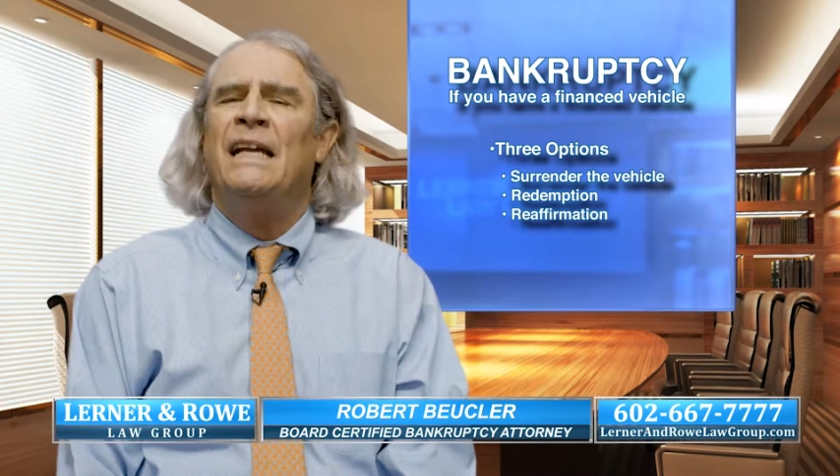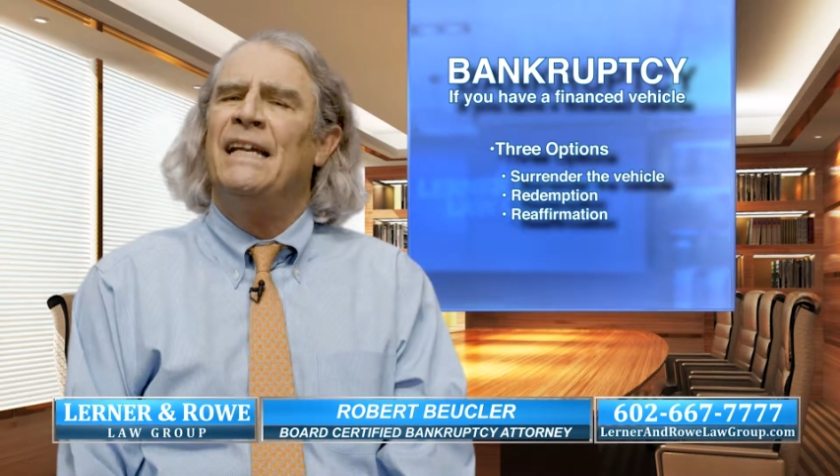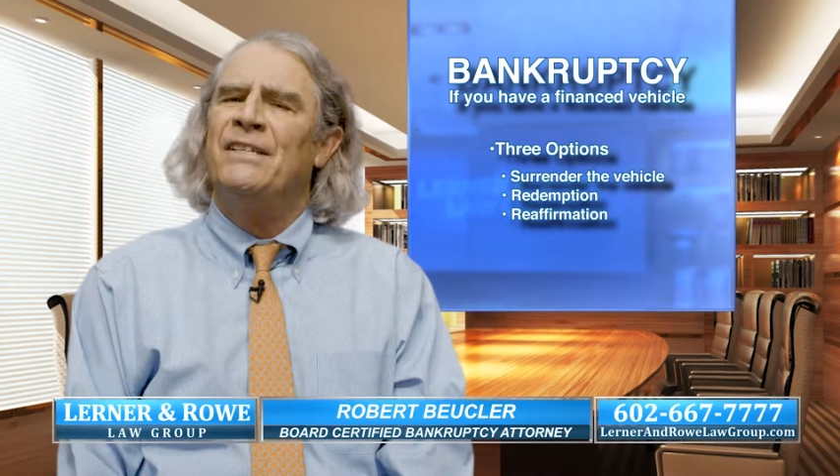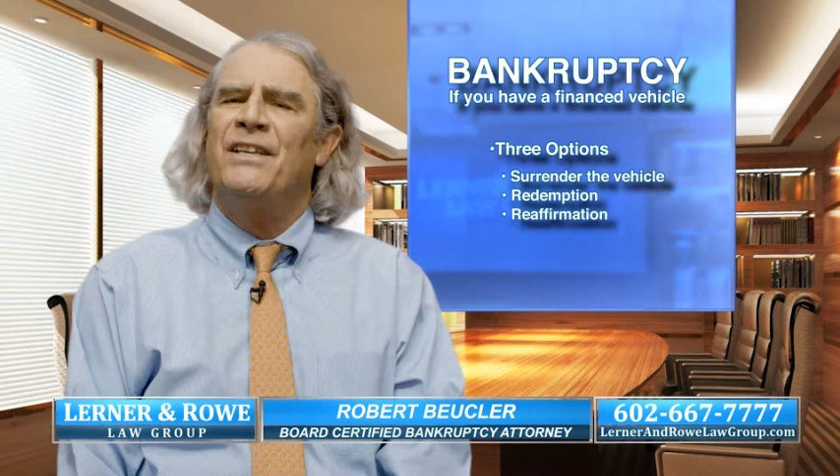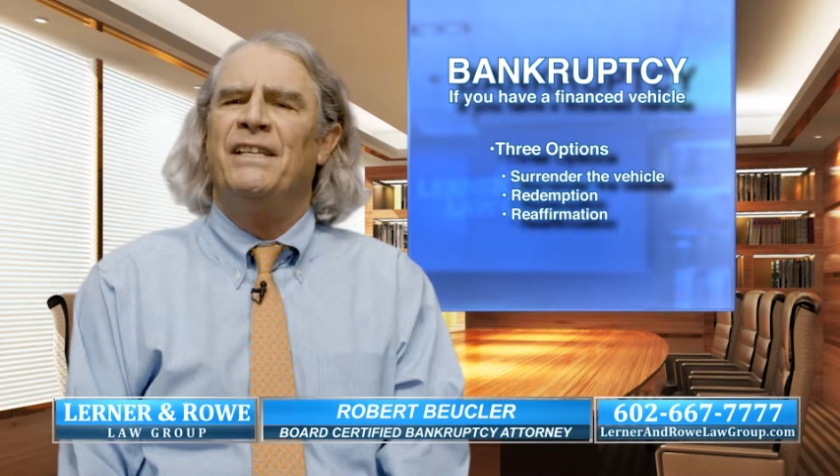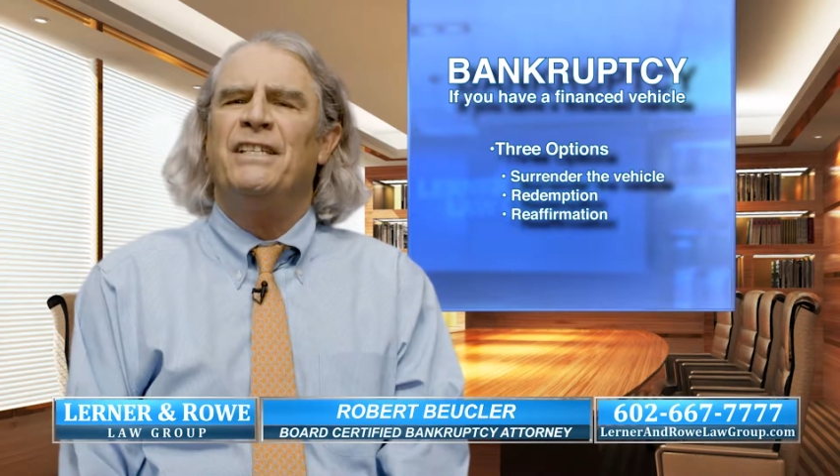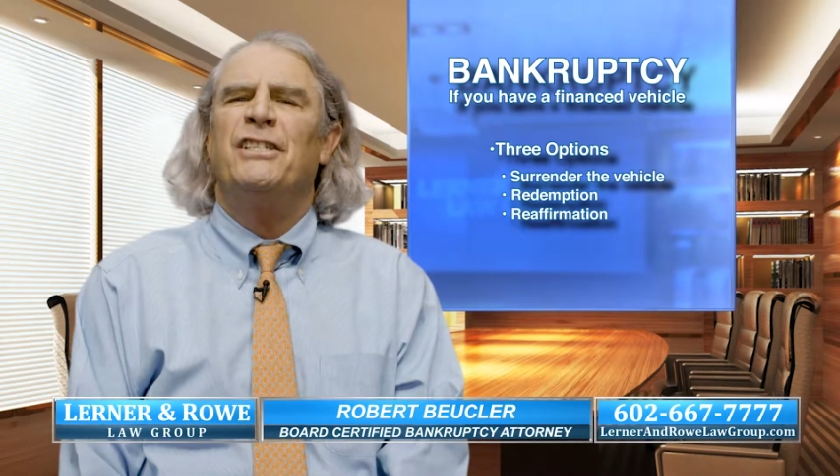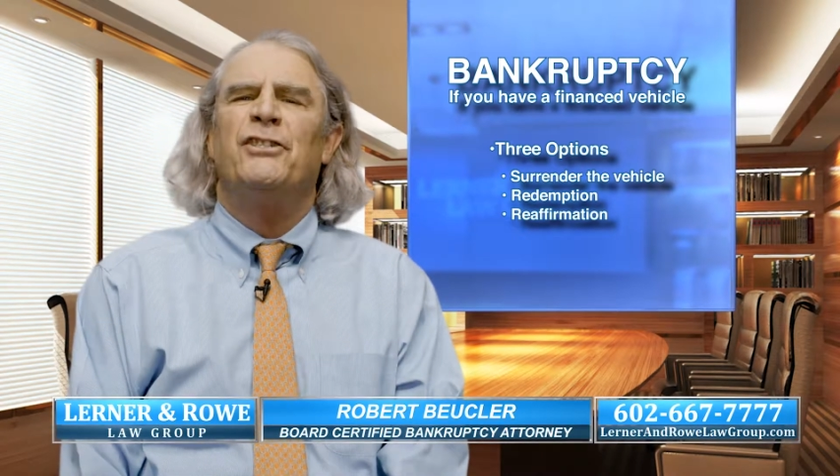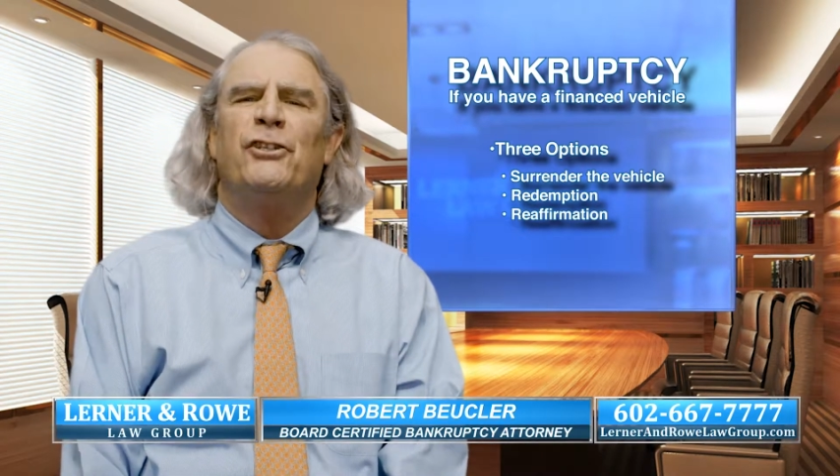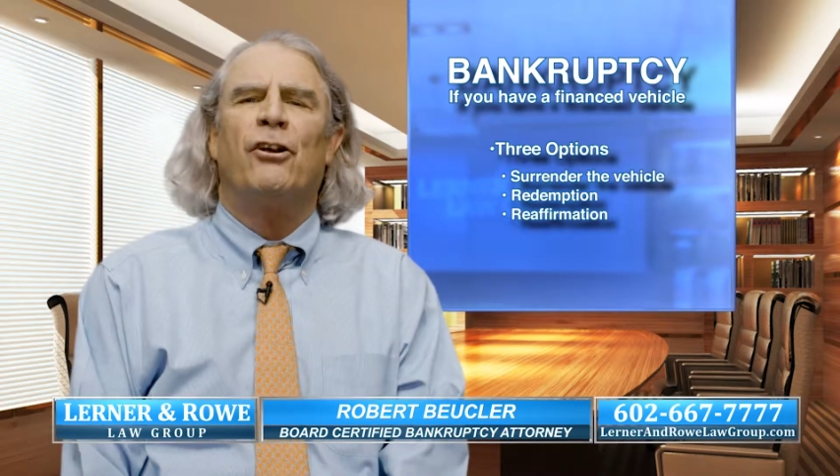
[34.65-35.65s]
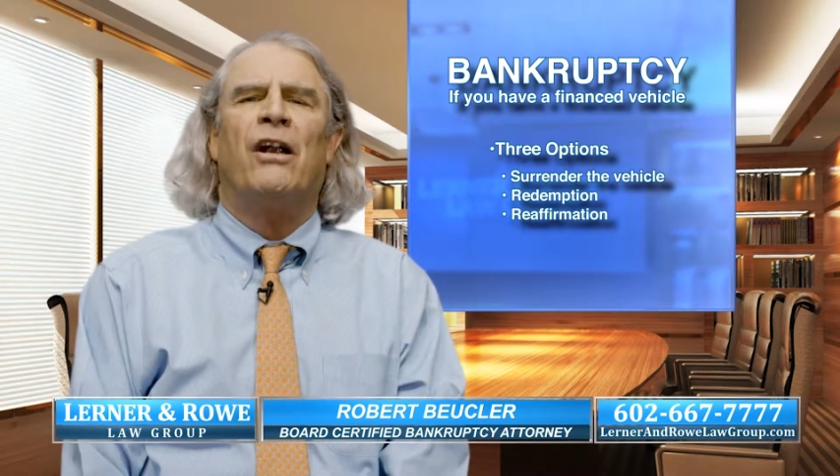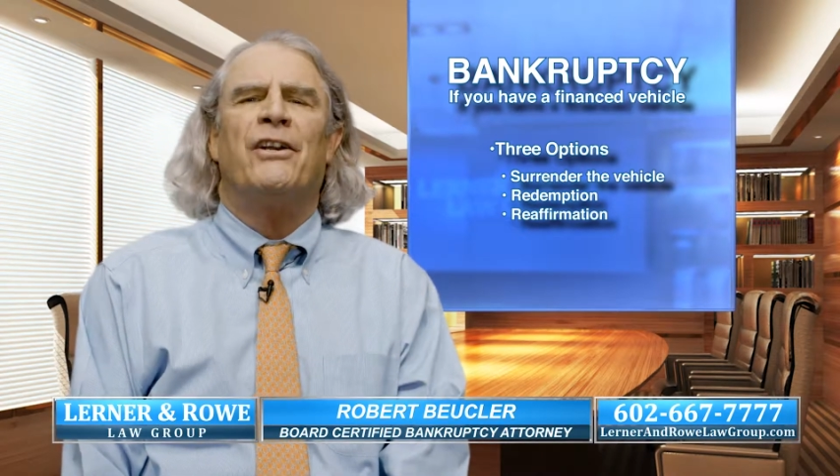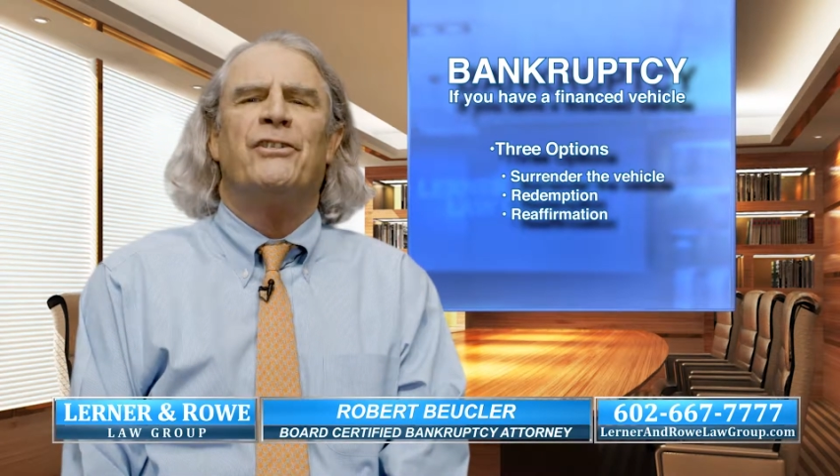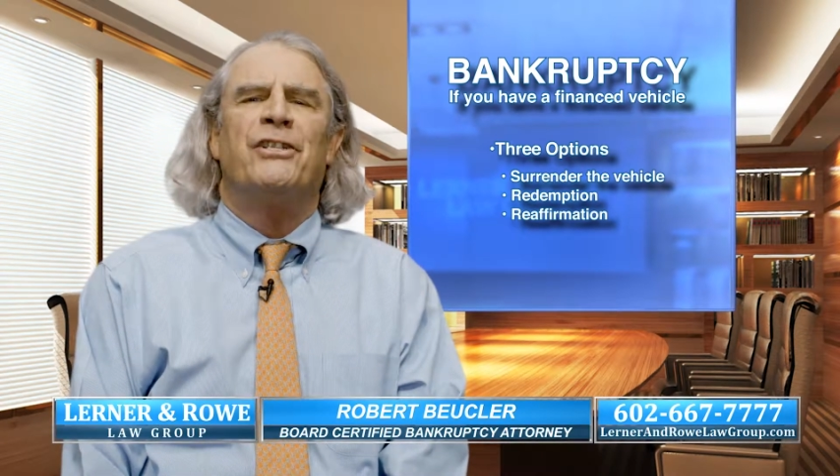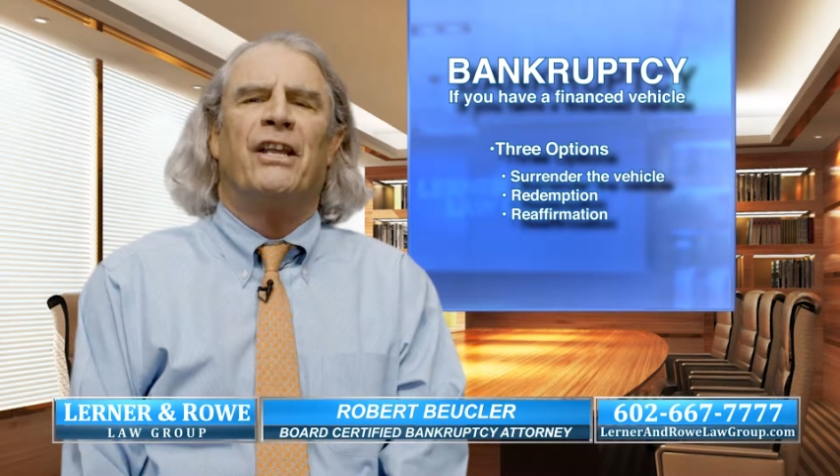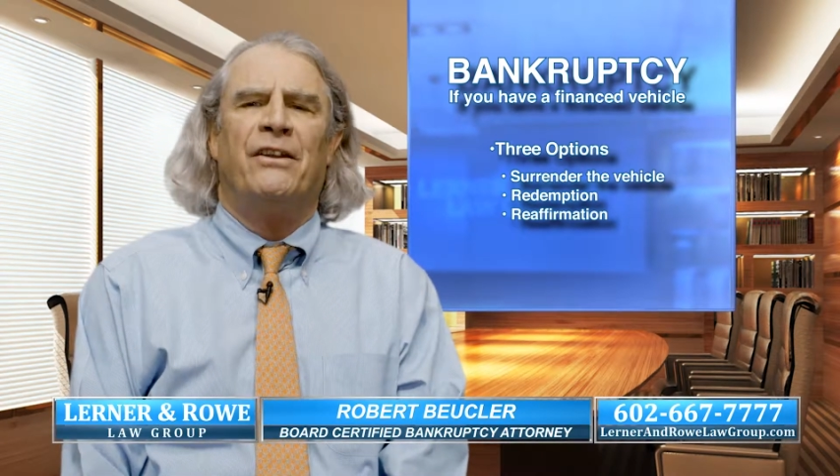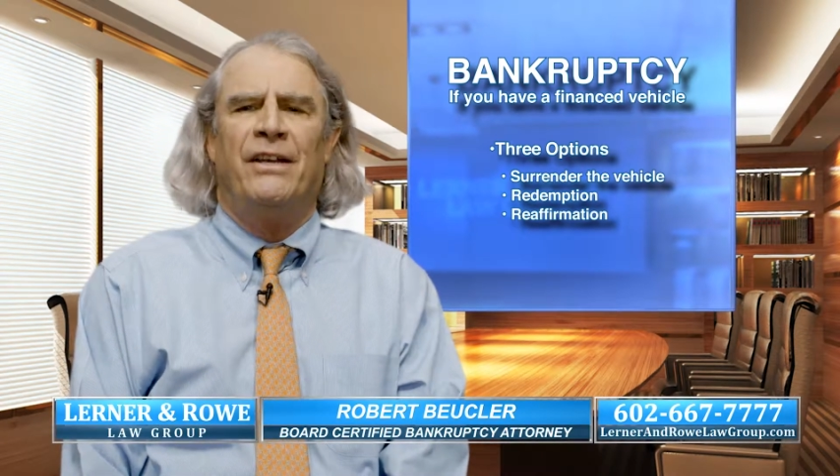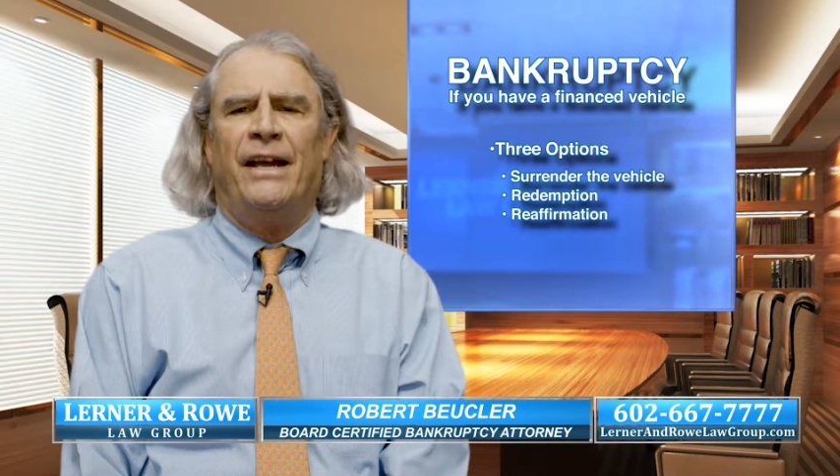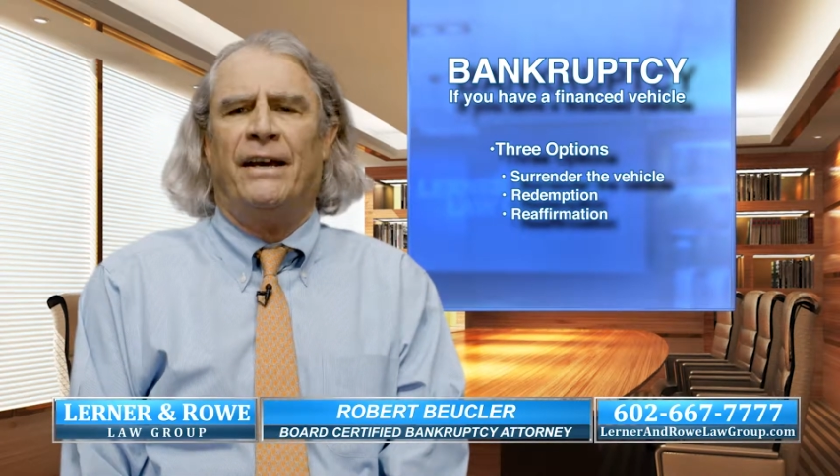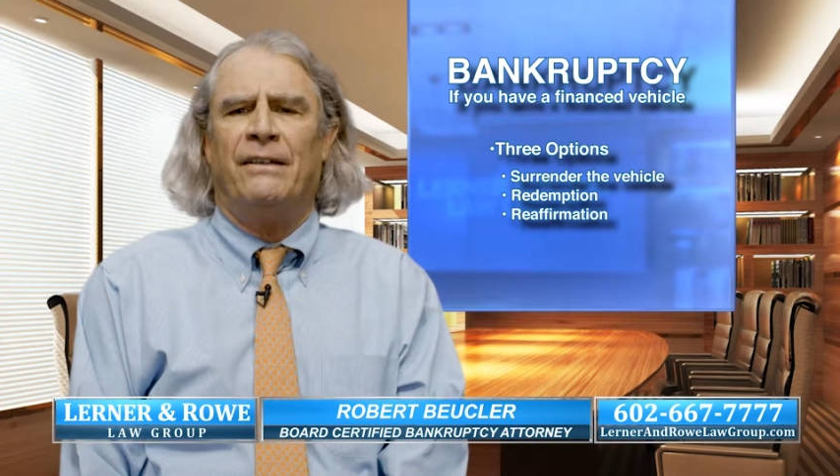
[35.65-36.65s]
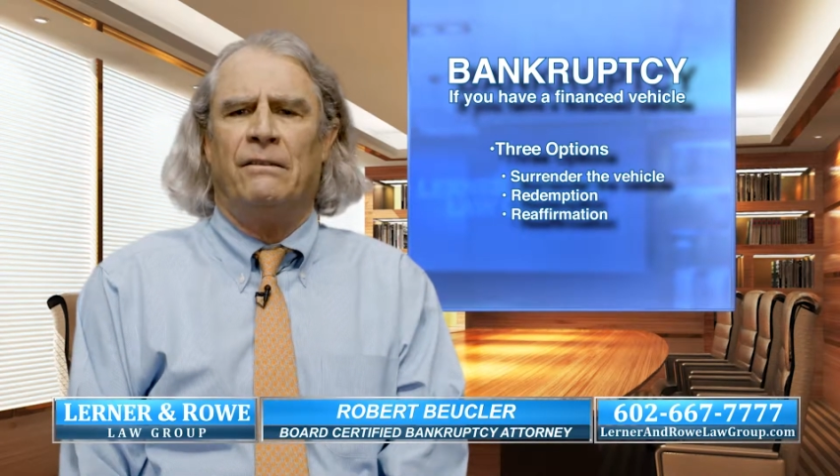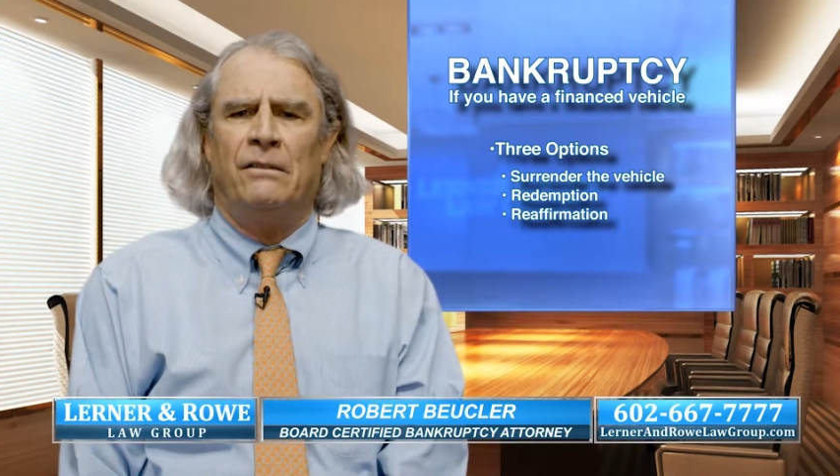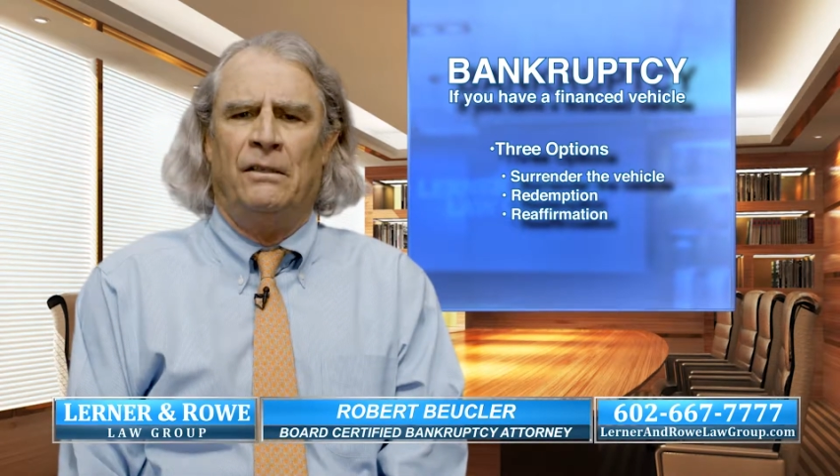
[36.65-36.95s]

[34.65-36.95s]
is a discharged debt.